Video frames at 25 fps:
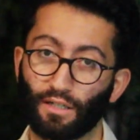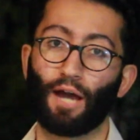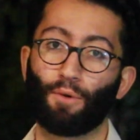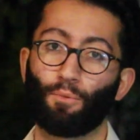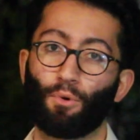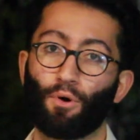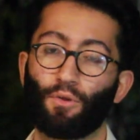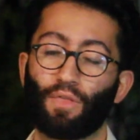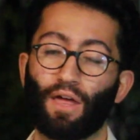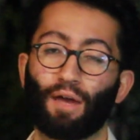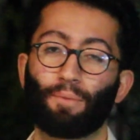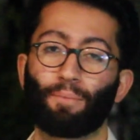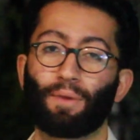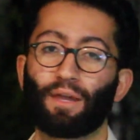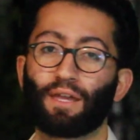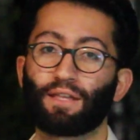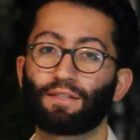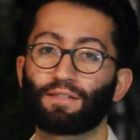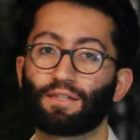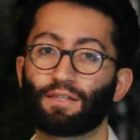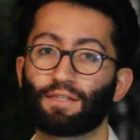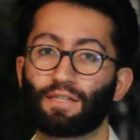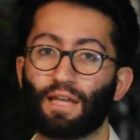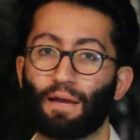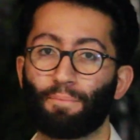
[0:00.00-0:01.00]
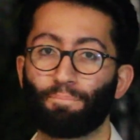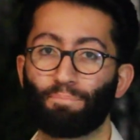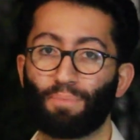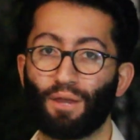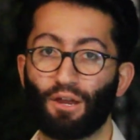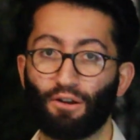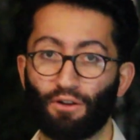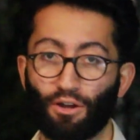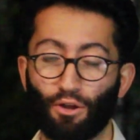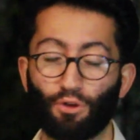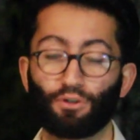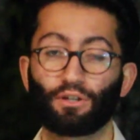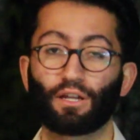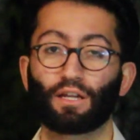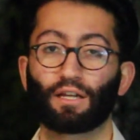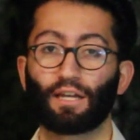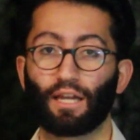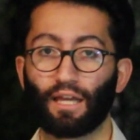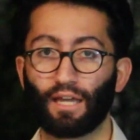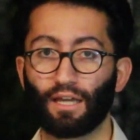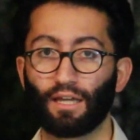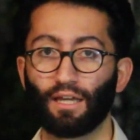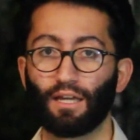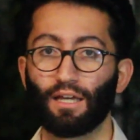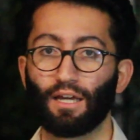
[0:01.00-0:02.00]
And what that means is that
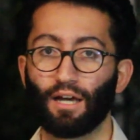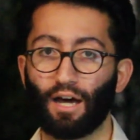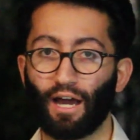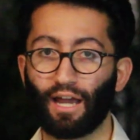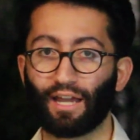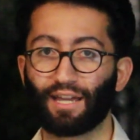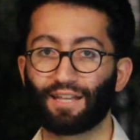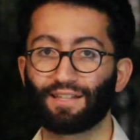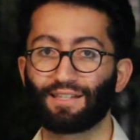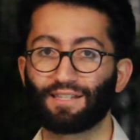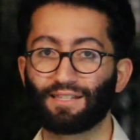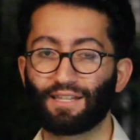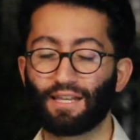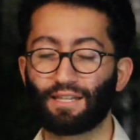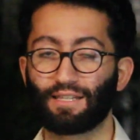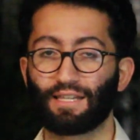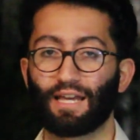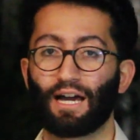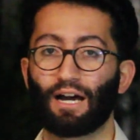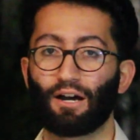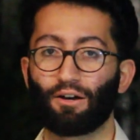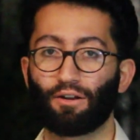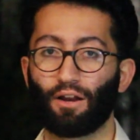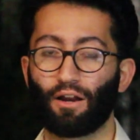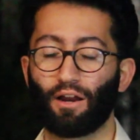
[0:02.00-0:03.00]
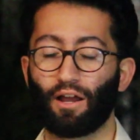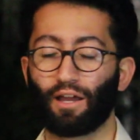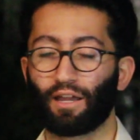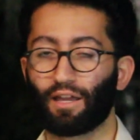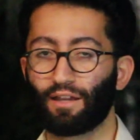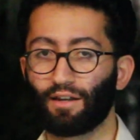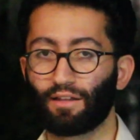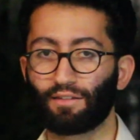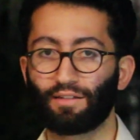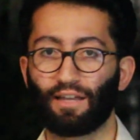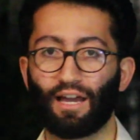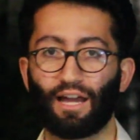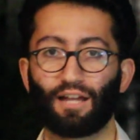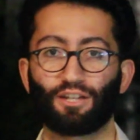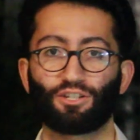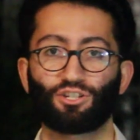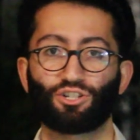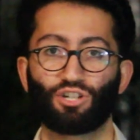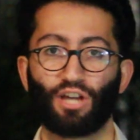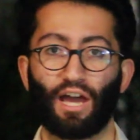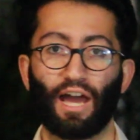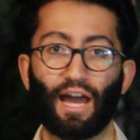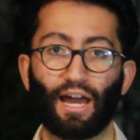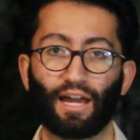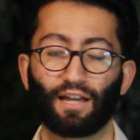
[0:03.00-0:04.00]
periodically, I can sit down and I can attach
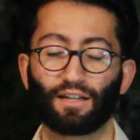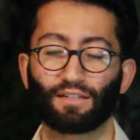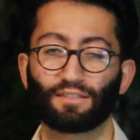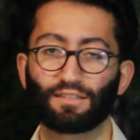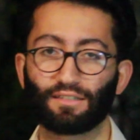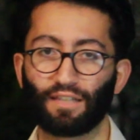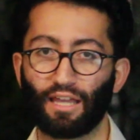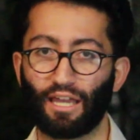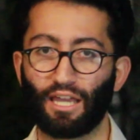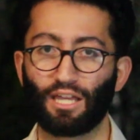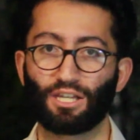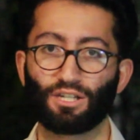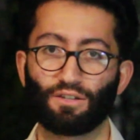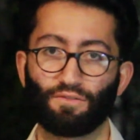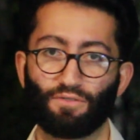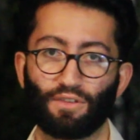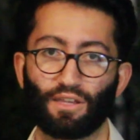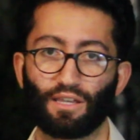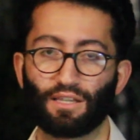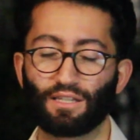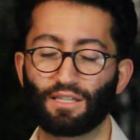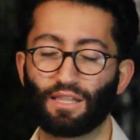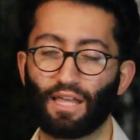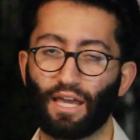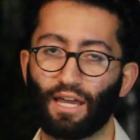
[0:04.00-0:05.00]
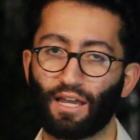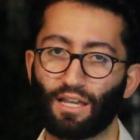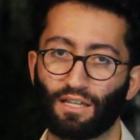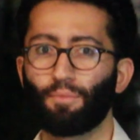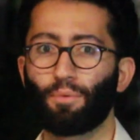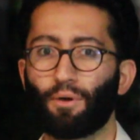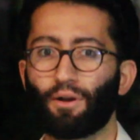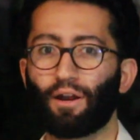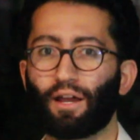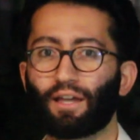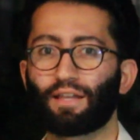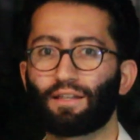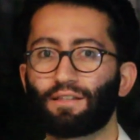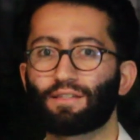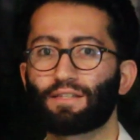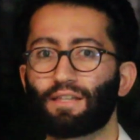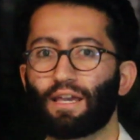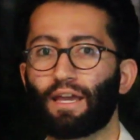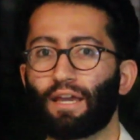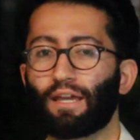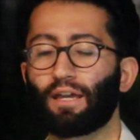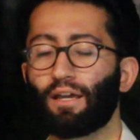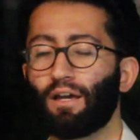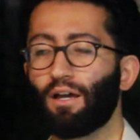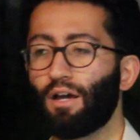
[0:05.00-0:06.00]
tags to each of these things, but I can
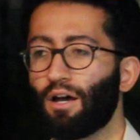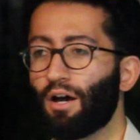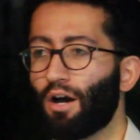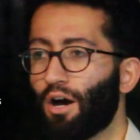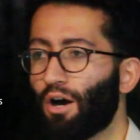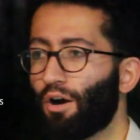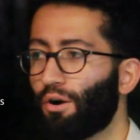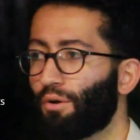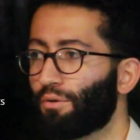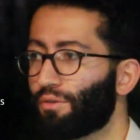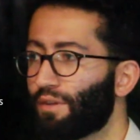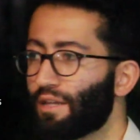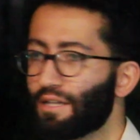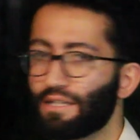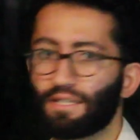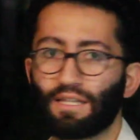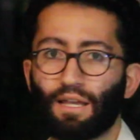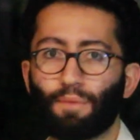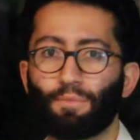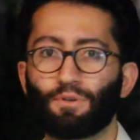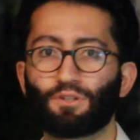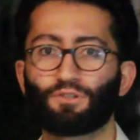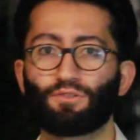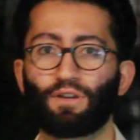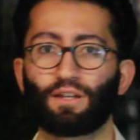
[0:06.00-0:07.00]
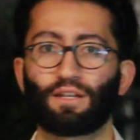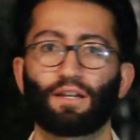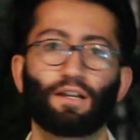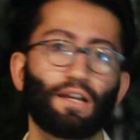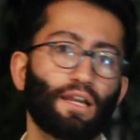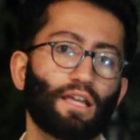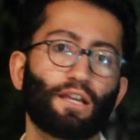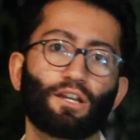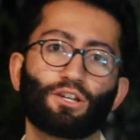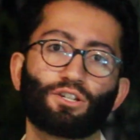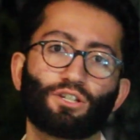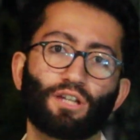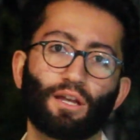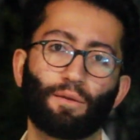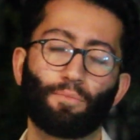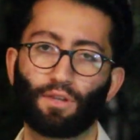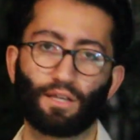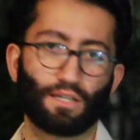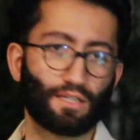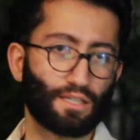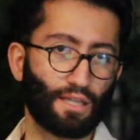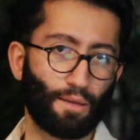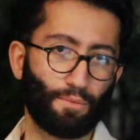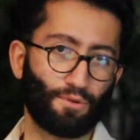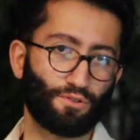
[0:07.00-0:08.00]
say, oh, this demonstrated leadership,
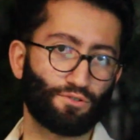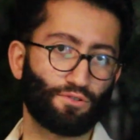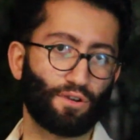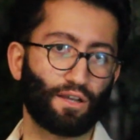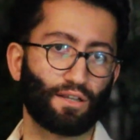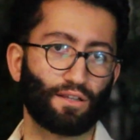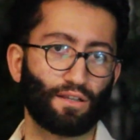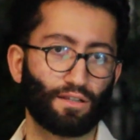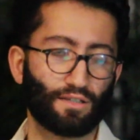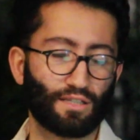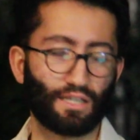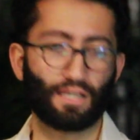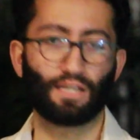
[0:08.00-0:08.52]
this demonstrated